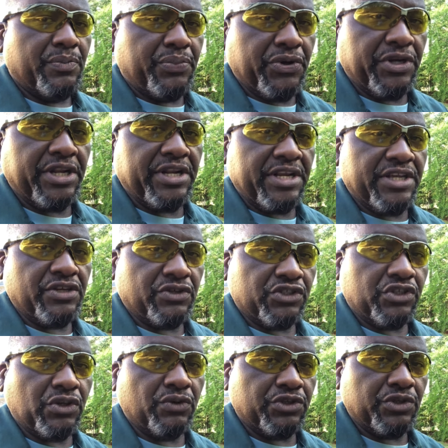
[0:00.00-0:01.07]
put it in your
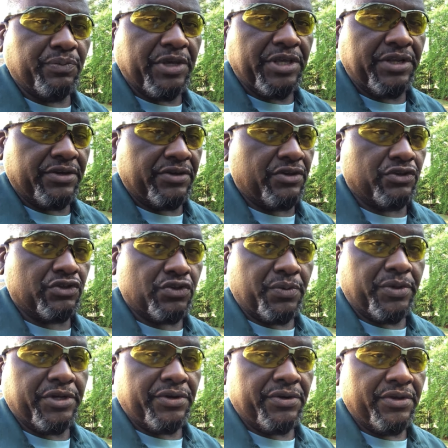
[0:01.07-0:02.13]
social media, your
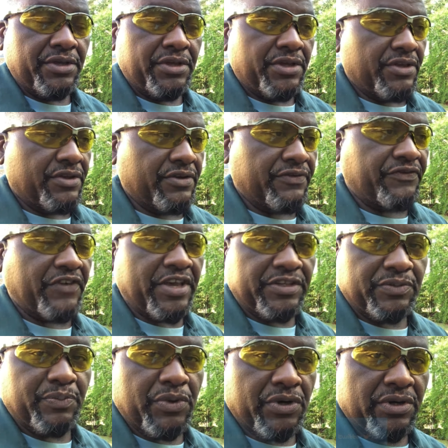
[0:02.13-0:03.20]
Twitter, your
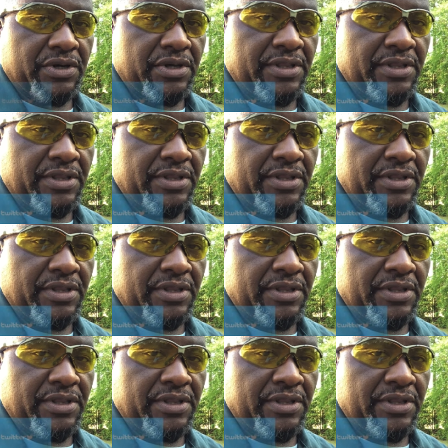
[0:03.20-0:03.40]
Facebook,